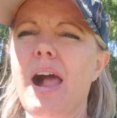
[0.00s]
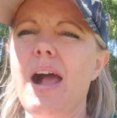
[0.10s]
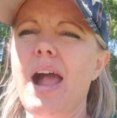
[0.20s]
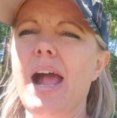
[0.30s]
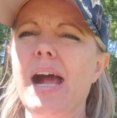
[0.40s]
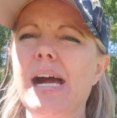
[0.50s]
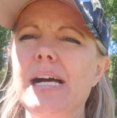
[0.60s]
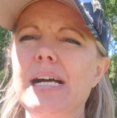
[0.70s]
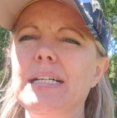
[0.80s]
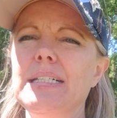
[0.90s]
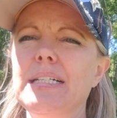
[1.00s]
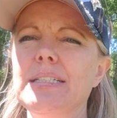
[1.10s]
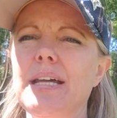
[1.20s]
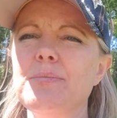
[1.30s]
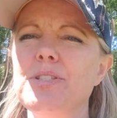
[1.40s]

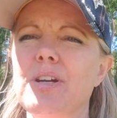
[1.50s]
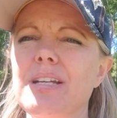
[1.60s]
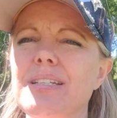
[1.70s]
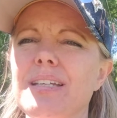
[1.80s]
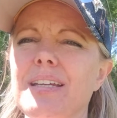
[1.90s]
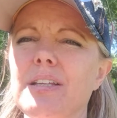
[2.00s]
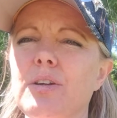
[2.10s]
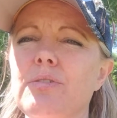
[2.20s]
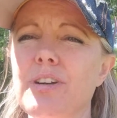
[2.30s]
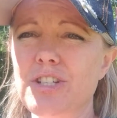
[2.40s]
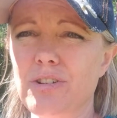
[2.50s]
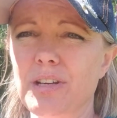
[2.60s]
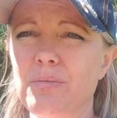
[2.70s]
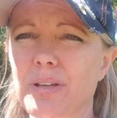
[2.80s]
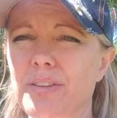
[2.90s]
and I'm starting to get a little
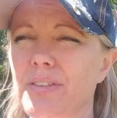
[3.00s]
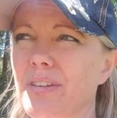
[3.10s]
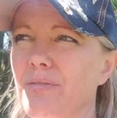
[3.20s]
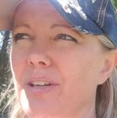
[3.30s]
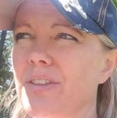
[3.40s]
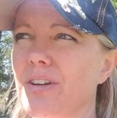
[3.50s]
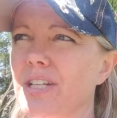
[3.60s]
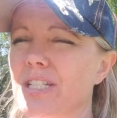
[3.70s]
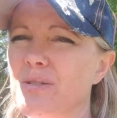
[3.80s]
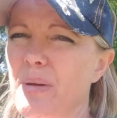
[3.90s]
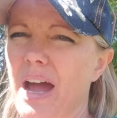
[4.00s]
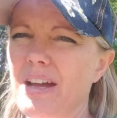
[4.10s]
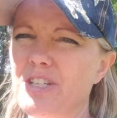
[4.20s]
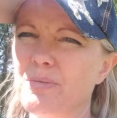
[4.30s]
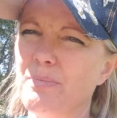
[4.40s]
frustrated with our
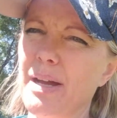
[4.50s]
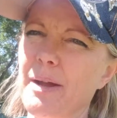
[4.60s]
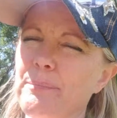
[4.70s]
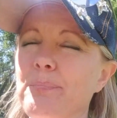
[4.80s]
dispatch, but